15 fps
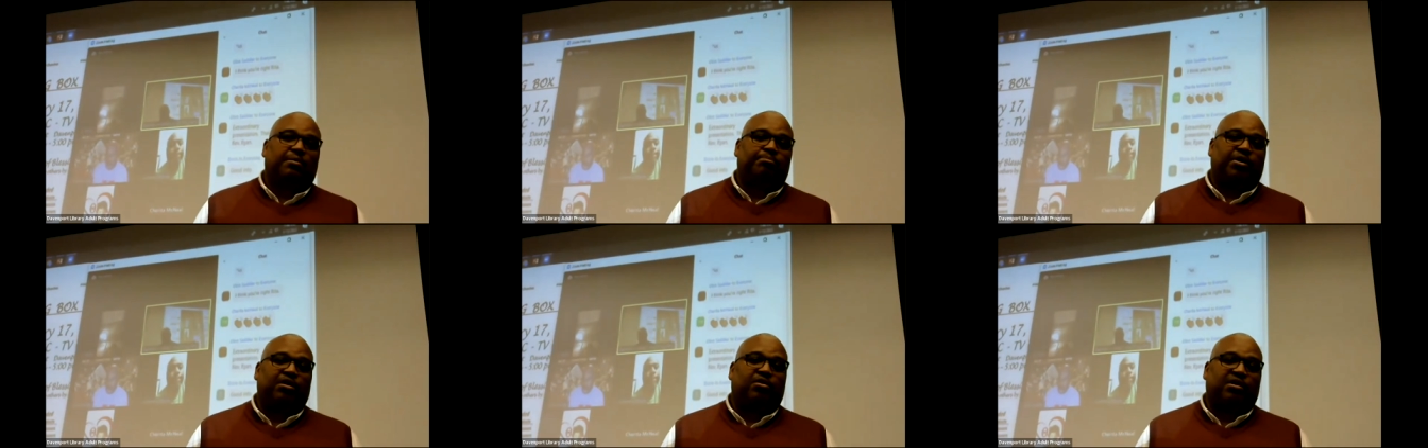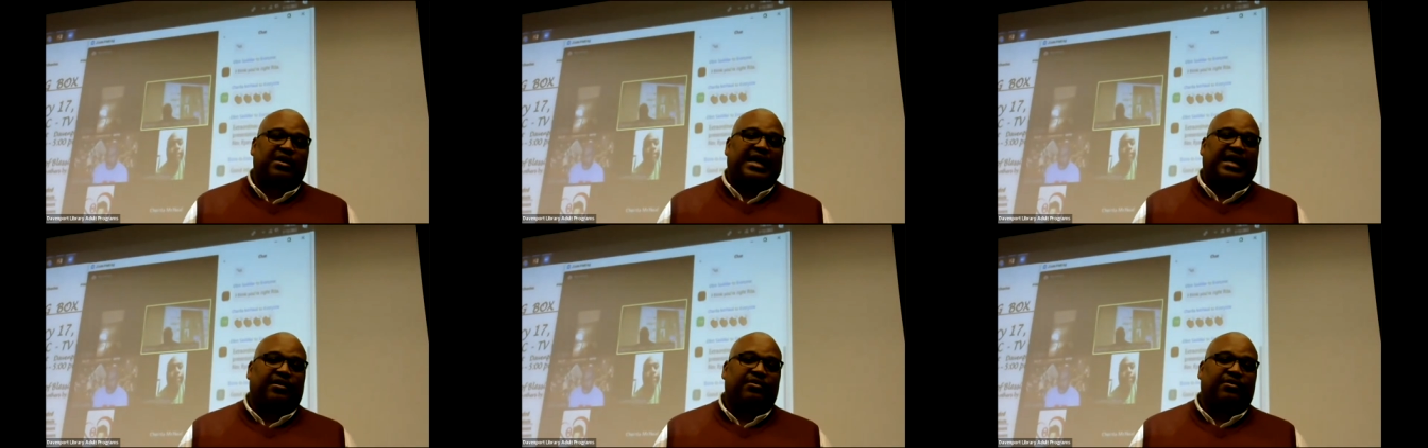Bull
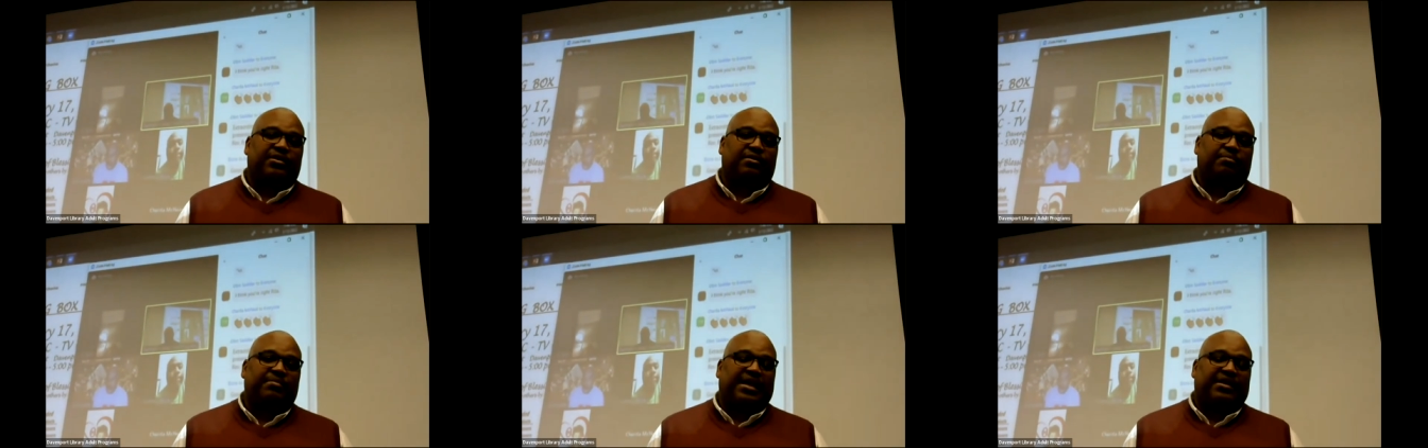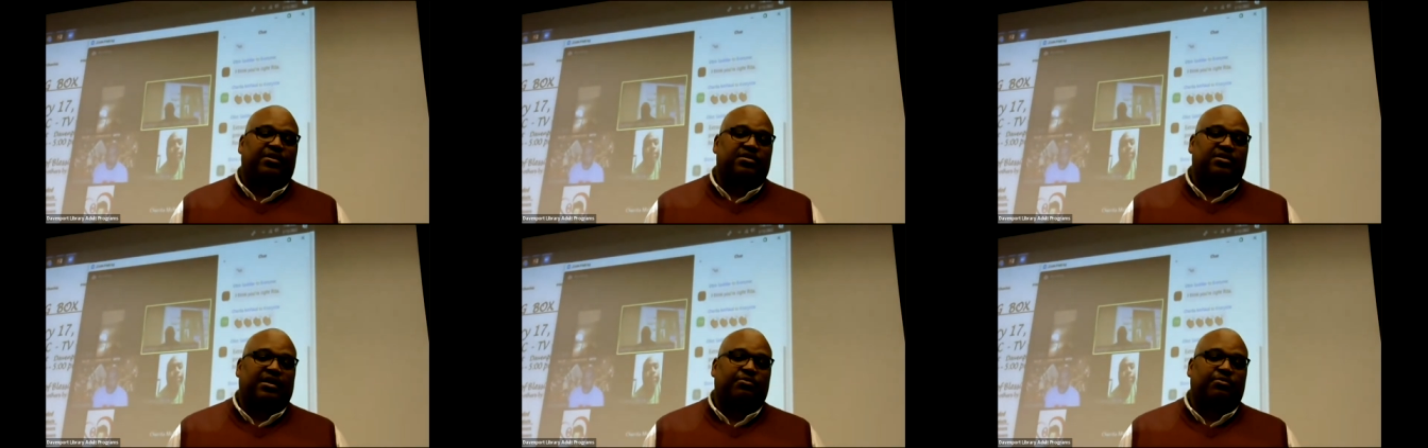O'Connor and the
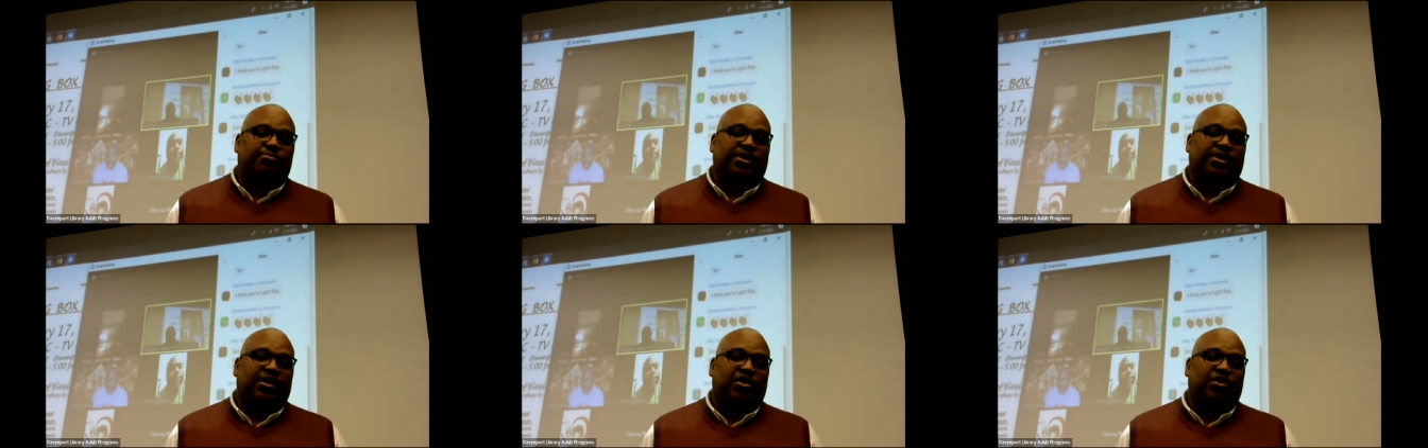methods that were being